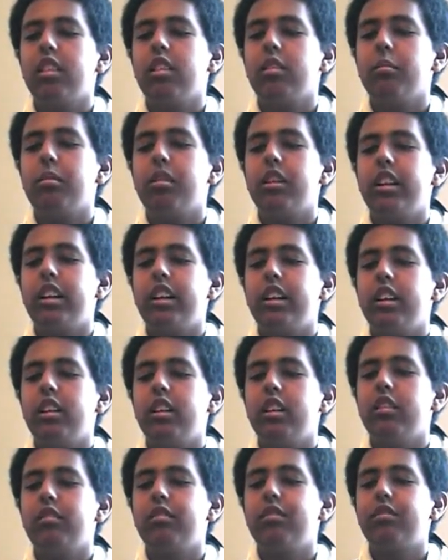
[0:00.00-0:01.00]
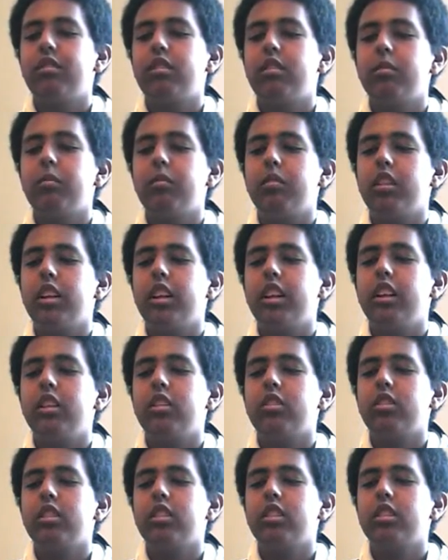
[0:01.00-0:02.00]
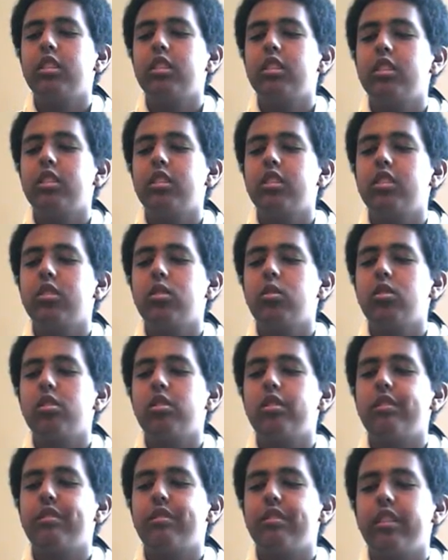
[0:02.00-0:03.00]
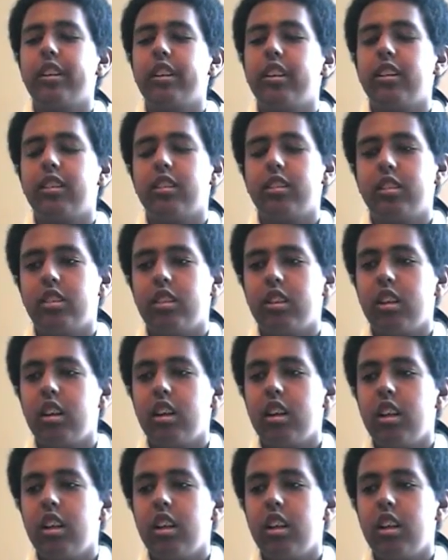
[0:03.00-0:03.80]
the planet from dangerous solar flares.